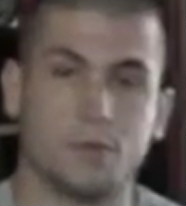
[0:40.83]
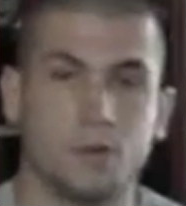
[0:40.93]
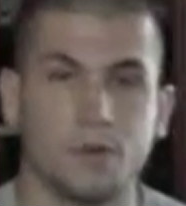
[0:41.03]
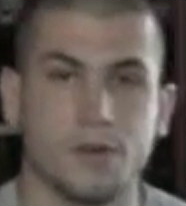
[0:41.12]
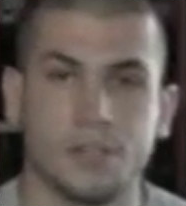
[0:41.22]

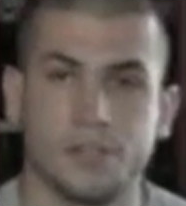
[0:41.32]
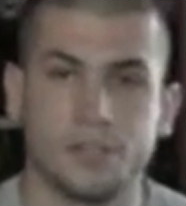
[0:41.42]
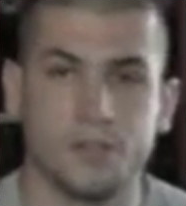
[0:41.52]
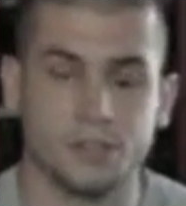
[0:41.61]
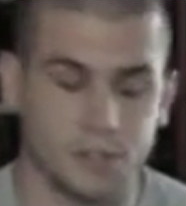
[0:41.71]
important
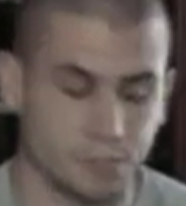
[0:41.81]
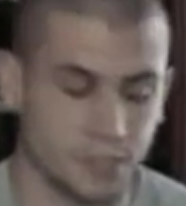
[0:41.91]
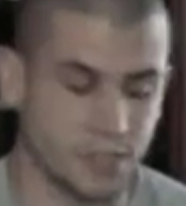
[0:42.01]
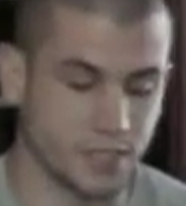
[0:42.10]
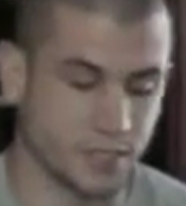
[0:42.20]
issue, is
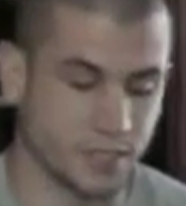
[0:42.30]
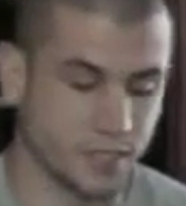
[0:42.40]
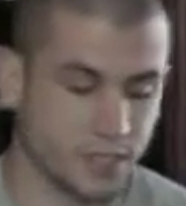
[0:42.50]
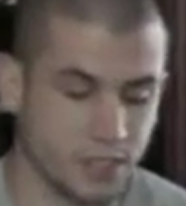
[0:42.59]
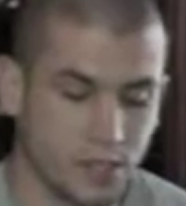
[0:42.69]
obesity.